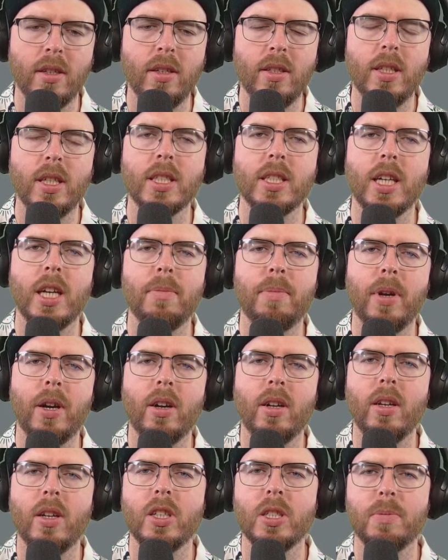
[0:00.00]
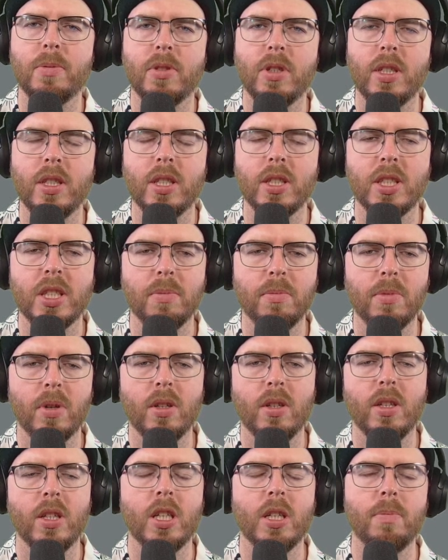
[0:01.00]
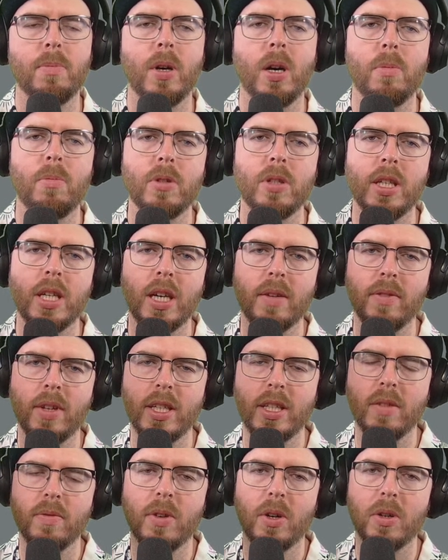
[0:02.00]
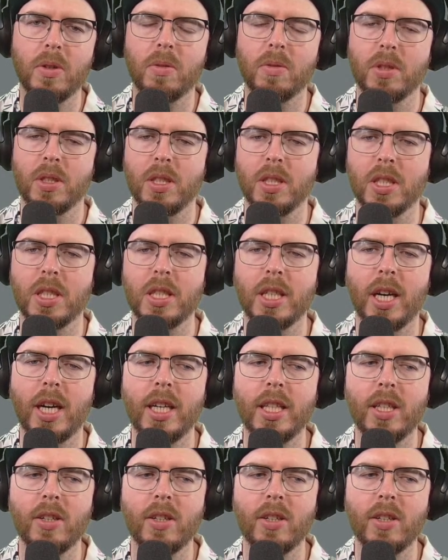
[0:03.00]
There's like parallels between this and modern hip hop where you have like the vocals on the side.